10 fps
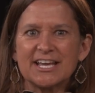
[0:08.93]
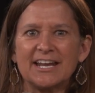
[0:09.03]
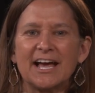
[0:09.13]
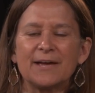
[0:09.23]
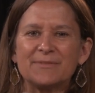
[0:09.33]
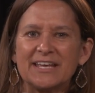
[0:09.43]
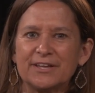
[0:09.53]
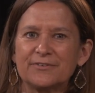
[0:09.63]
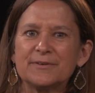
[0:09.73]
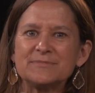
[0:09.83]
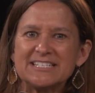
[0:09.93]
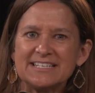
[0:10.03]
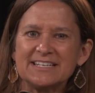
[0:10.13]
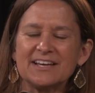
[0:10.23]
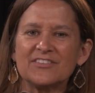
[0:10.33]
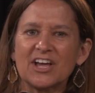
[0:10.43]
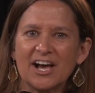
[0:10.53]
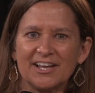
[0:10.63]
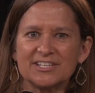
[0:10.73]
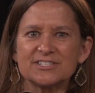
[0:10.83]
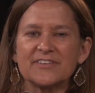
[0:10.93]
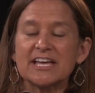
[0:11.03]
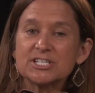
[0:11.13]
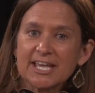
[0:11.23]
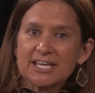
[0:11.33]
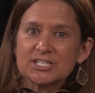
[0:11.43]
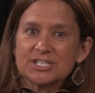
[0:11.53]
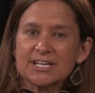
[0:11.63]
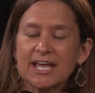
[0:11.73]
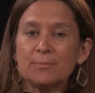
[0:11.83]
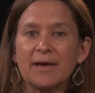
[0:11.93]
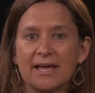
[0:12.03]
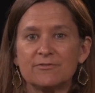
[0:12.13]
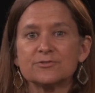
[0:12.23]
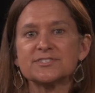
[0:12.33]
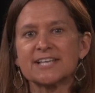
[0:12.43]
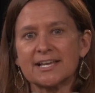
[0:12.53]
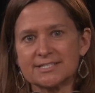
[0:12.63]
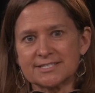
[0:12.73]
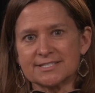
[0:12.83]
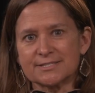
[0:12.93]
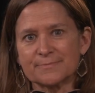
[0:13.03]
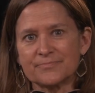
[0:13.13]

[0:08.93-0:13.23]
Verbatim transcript: and I am the Interim Dean of the College of Education and Behavioral Sciences.